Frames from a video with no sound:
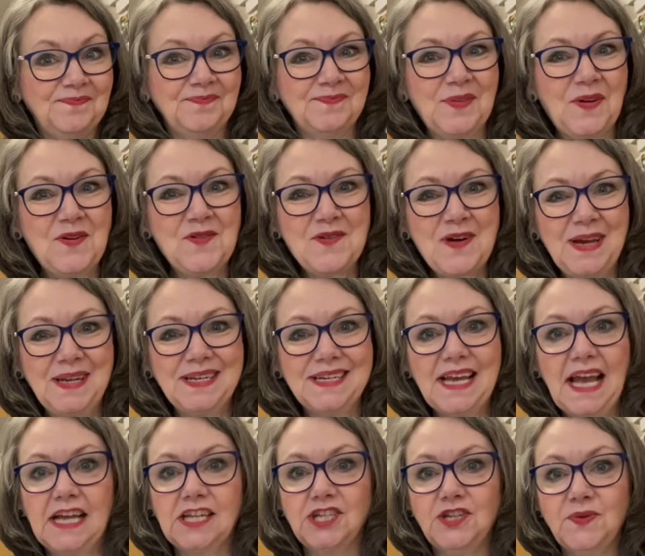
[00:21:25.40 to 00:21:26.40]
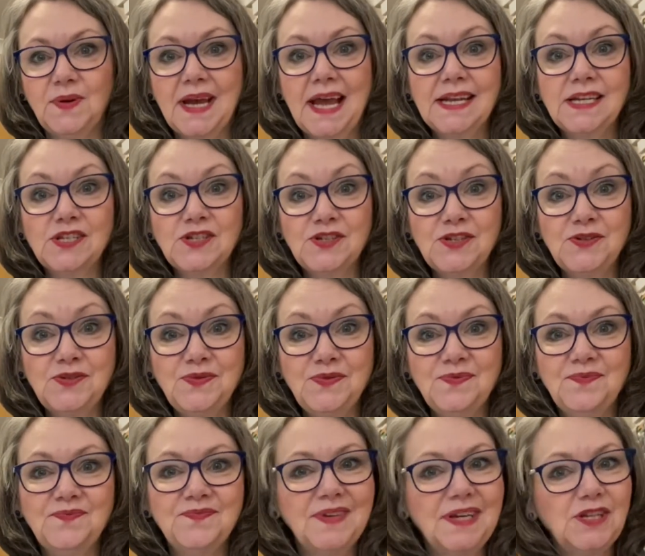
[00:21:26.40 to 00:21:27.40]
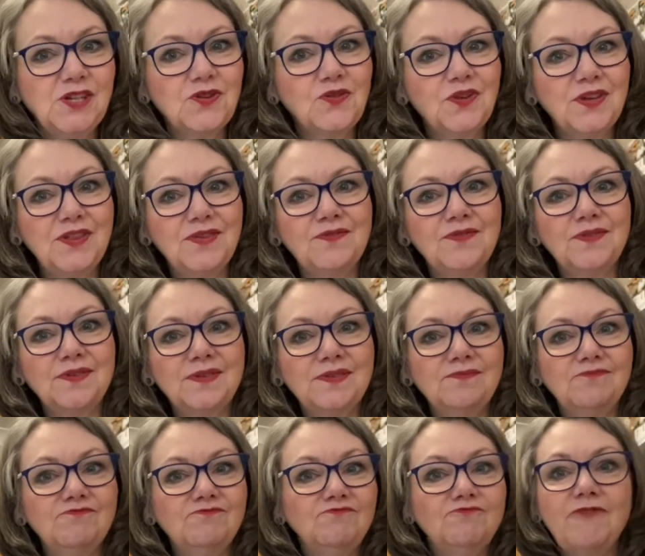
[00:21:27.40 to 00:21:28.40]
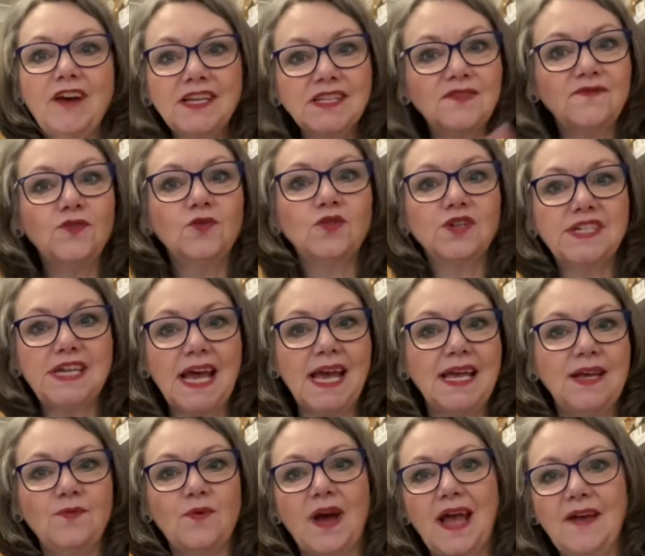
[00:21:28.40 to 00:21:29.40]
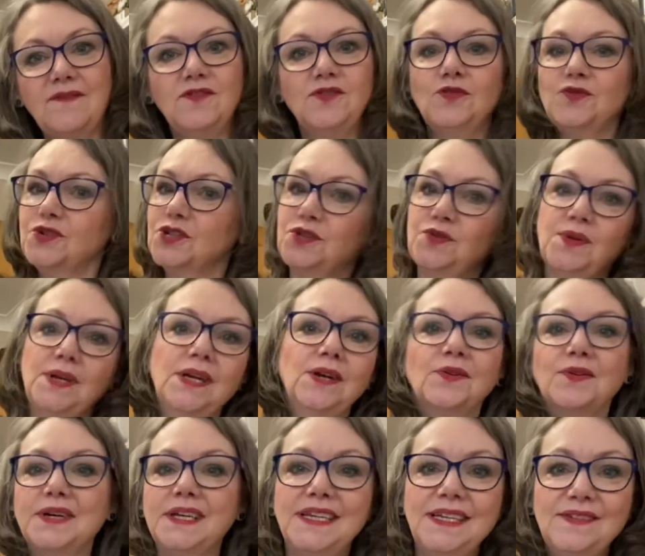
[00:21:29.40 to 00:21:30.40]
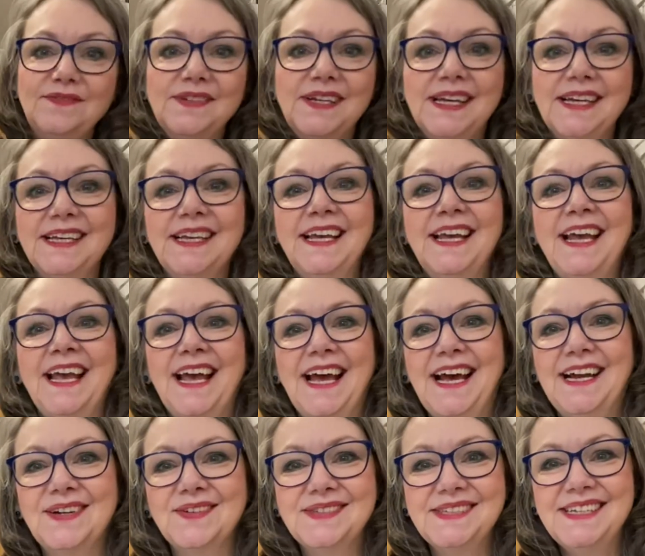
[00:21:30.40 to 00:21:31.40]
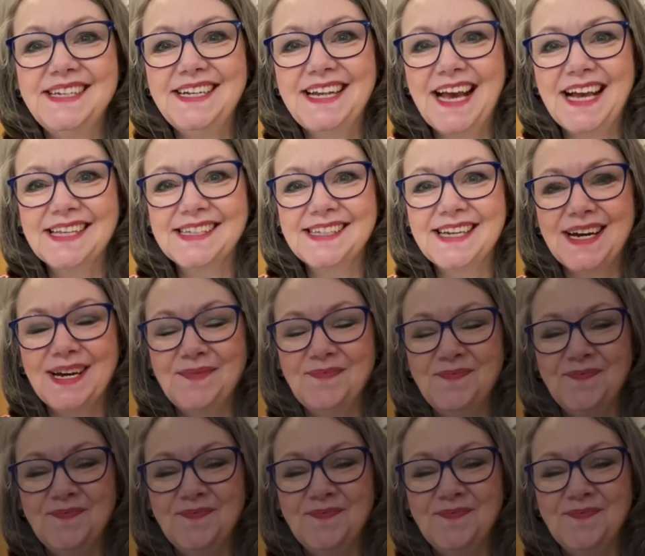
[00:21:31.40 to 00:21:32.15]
All right, catch you again soon. Enjoy the rest of your day, whatever you're doing, or evening, and I'll see you next time.